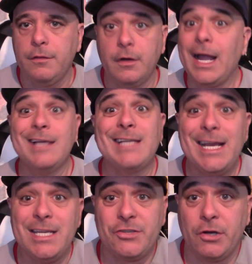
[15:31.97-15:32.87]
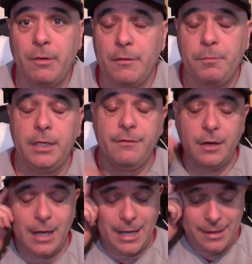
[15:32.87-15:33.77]
There are guys I disagree with, believe it or
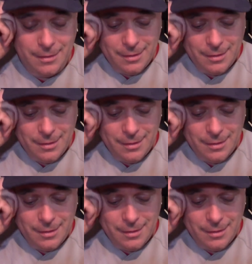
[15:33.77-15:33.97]
not.